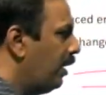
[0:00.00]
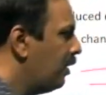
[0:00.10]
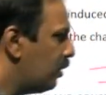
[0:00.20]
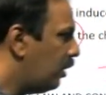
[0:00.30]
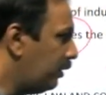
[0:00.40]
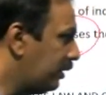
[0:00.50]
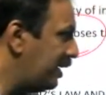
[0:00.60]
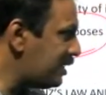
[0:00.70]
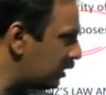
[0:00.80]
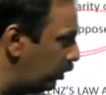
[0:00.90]
So
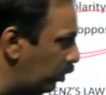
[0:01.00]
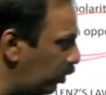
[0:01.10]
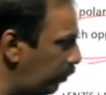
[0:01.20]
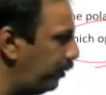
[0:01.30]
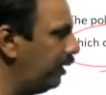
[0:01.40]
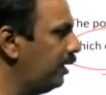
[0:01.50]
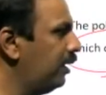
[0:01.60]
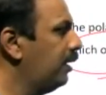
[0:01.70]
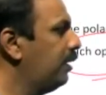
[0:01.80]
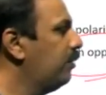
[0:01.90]
this loop
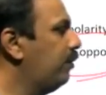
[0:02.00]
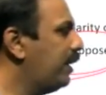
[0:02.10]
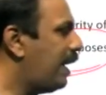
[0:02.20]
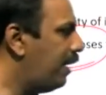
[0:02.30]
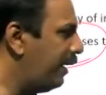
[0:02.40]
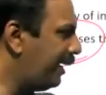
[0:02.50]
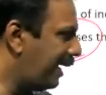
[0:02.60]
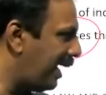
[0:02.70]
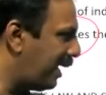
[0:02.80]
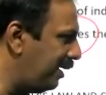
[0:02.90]
will have a
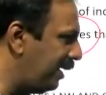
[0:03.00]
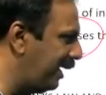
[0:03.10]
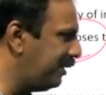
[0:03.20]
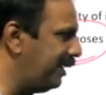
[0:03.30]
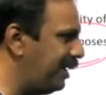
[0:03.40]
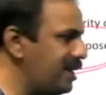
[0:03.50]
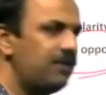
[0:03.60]
current like this,